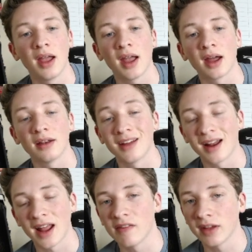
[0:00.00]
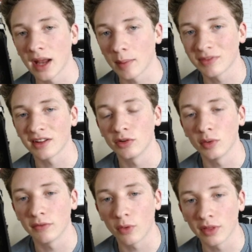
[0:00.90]
and not having Amazon do
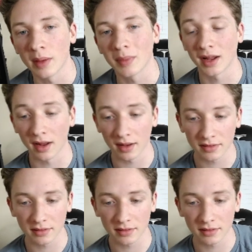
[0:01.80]
it for them like us.